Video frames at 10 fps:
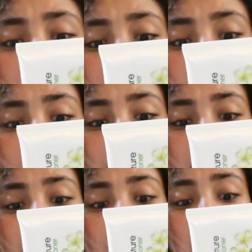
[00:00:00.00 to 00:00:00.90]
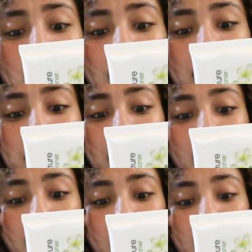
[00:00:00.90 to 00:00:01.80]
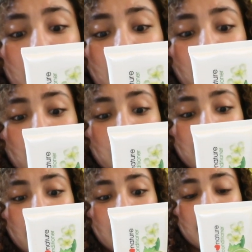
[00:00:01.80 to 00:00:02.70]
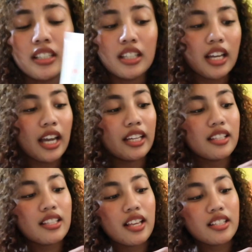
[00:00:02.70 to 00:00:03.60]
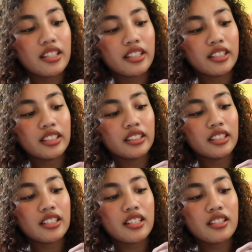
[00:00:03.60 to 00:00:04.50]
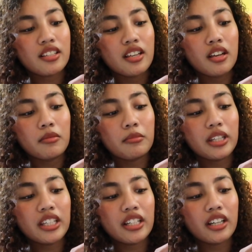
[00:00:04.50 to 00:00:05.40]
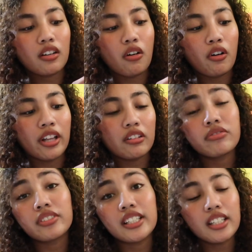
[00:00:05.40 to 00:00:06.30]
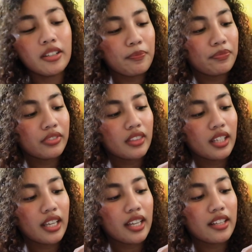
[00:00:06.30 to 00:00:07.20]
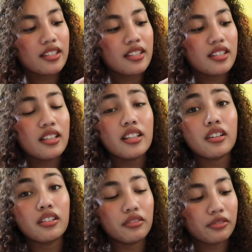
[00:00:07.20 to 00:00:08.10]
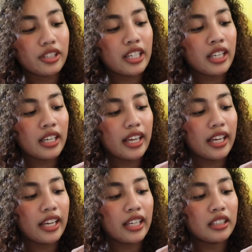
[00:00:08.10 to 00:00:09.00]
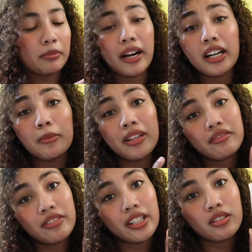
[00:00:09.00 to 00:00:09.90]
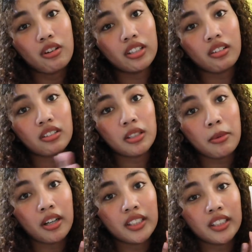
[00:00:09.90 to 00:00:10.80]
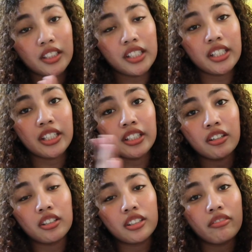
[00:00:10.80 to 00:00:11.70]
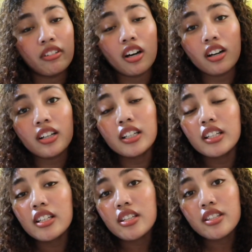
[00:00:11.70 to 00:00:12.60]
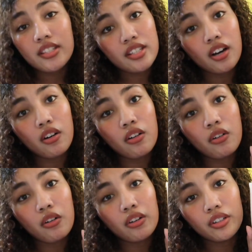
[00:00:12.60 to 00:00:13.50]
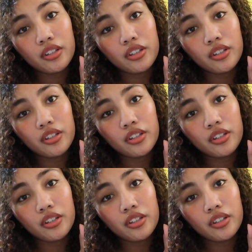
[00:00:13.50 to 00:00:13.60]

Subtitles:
100% no chemical included. And it says here, this is mineral oil free. It's silicone free and paraben free. So I talked about it earlier on the vlog. So,